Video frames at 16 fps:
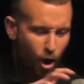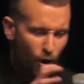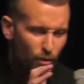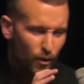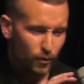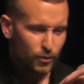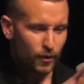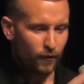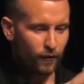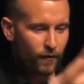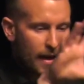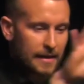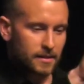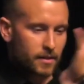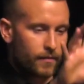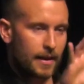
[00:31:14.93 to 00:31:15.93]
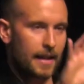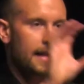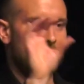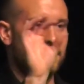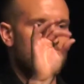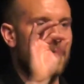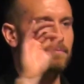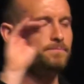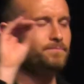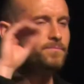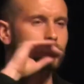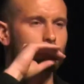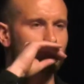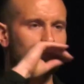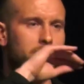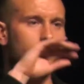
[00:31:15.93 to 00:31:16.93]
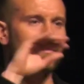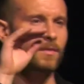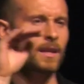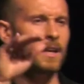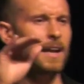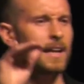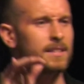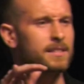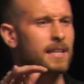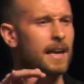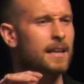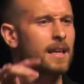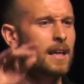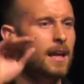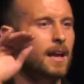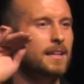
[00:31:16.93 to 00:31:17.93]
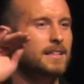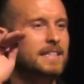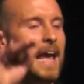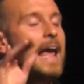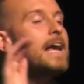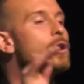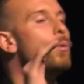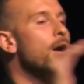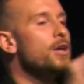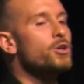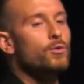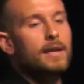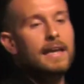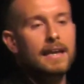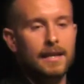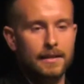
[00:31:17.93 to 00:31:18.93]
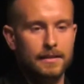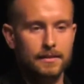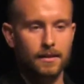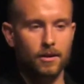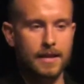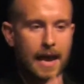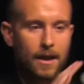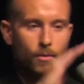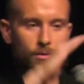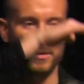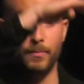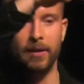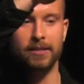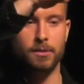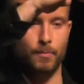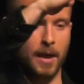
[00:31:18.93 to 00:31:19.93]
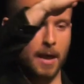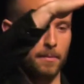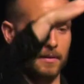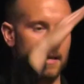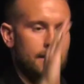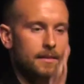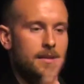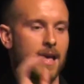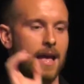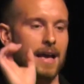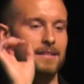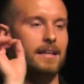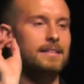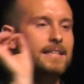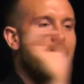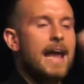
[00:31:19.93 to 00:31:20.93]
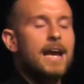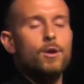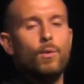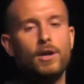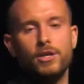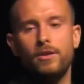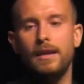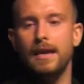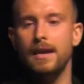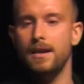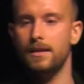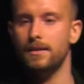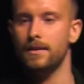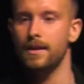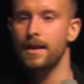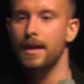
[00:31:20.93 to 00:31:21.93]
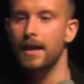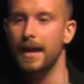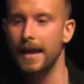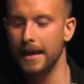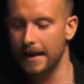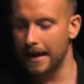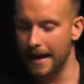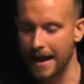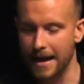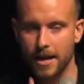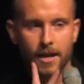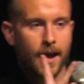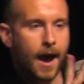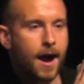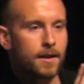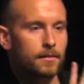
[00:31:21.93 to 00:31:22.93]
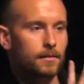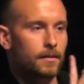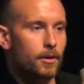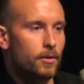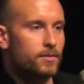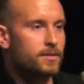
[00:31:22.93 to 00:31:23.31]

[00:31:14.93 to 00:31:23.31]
on the, the face of it, it said, it said, Take what you need, okay? It was a piece of paper like this. It said, Take what you need. And, and I cut little